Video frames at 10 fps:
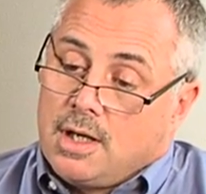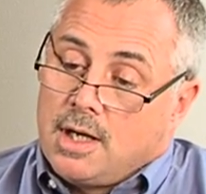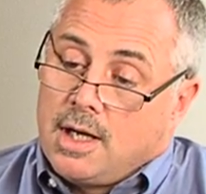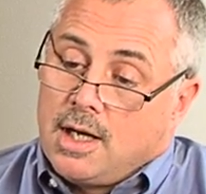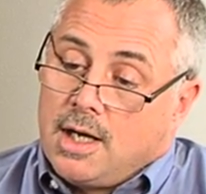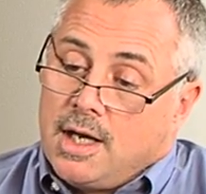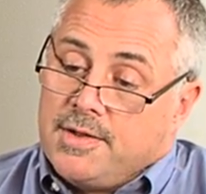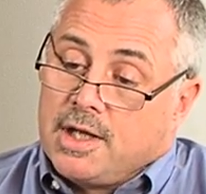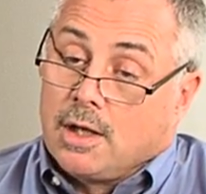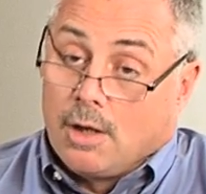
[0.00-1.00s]
uh, and
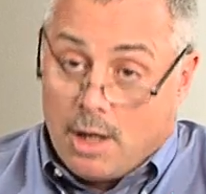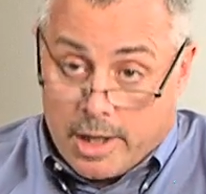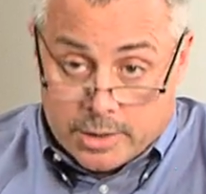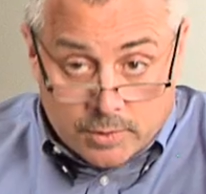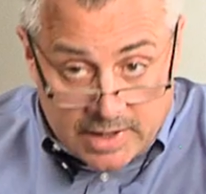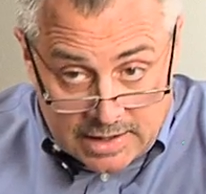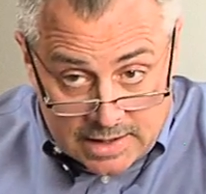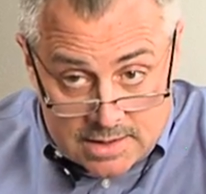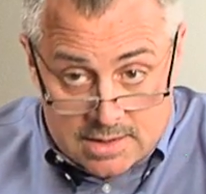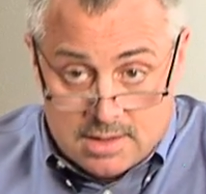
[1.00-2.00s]
then log
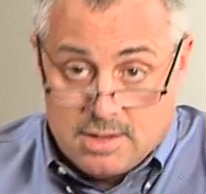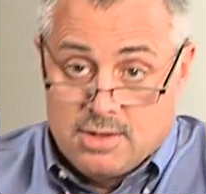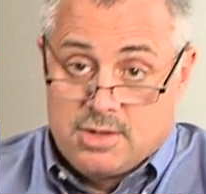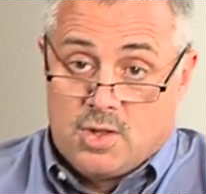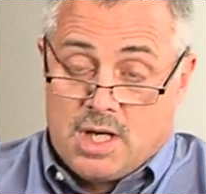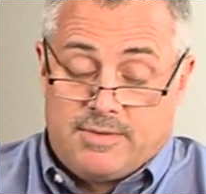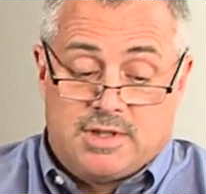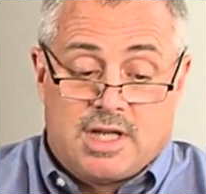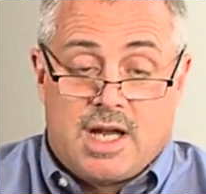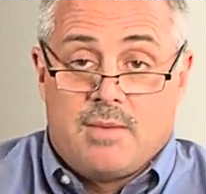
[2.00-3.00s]
readings. So every
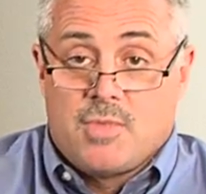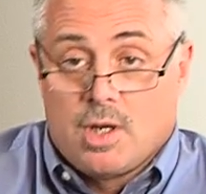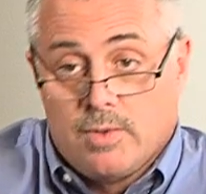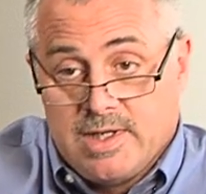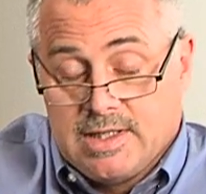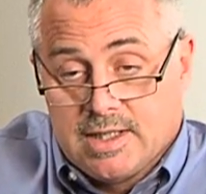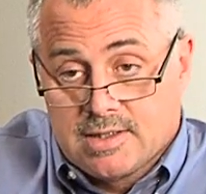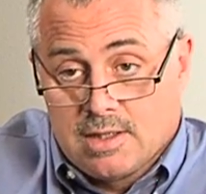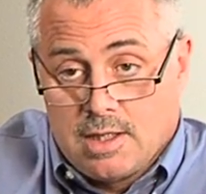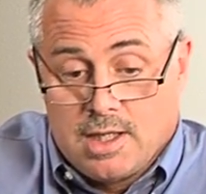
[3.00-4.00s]
time a reading gets
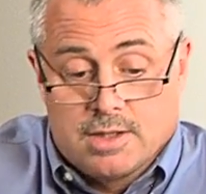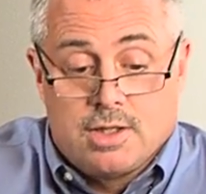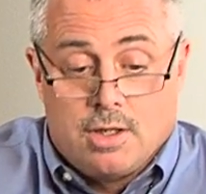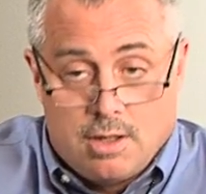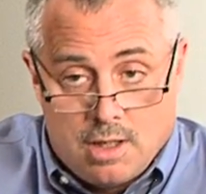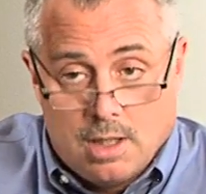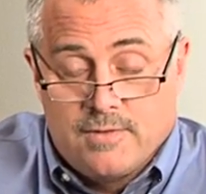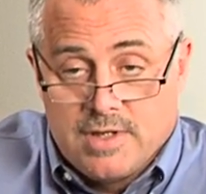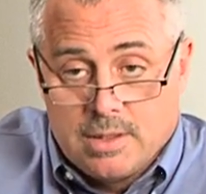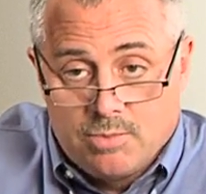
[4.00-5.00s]
logged, all of
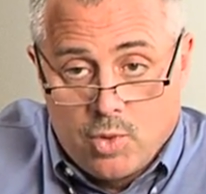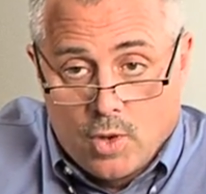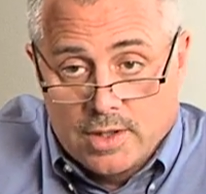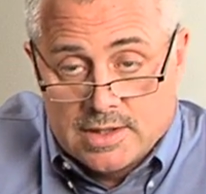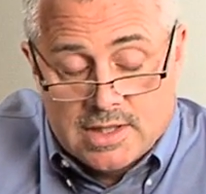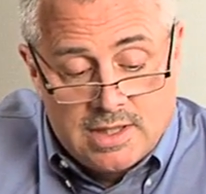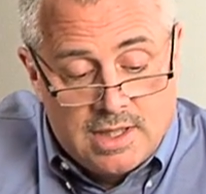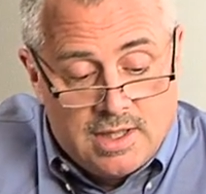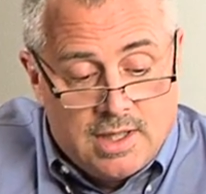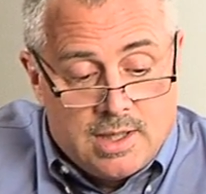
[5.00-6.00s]
the important
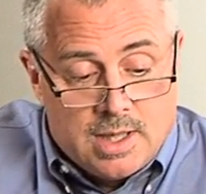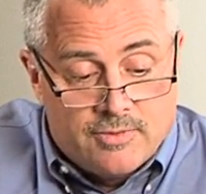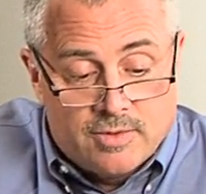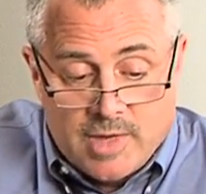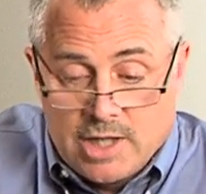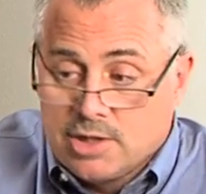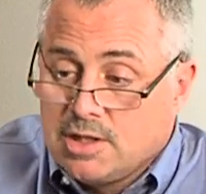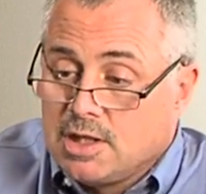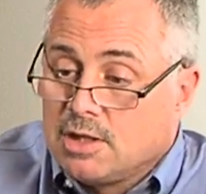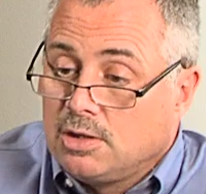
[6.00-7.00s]
information,
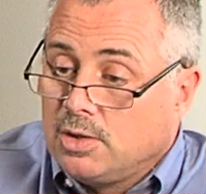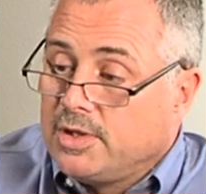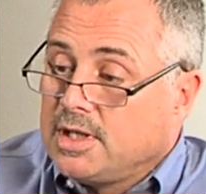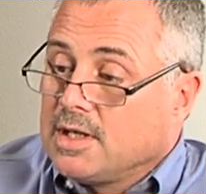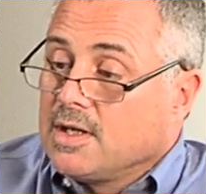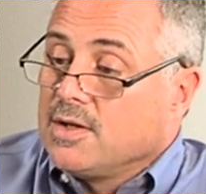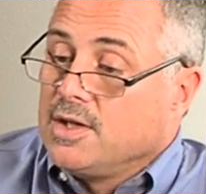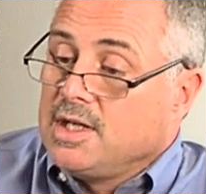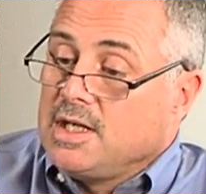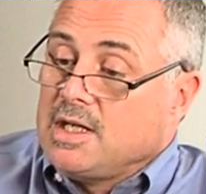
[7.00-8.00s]
including
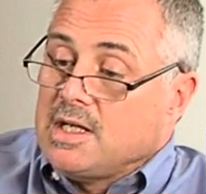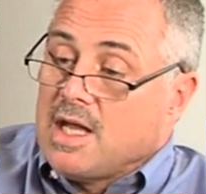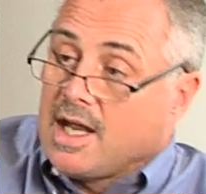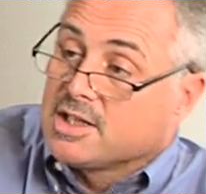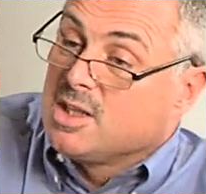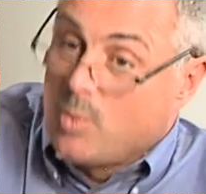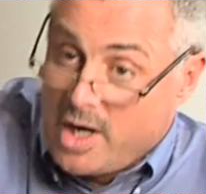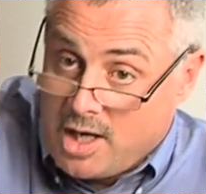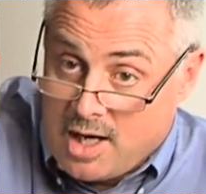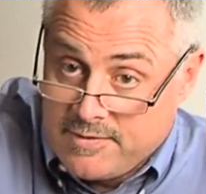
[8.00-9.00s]
the X and Y
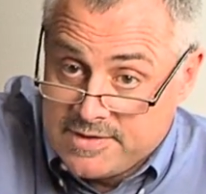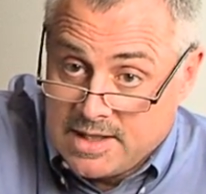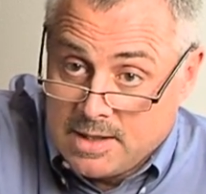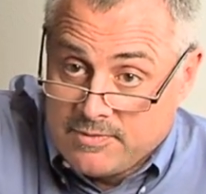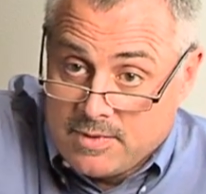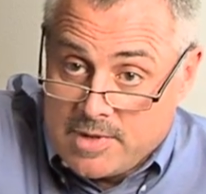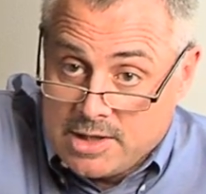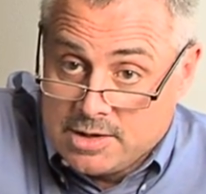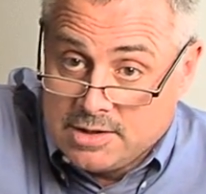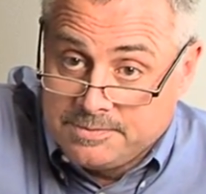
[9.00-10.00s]
offset
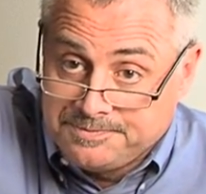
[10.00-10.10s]
information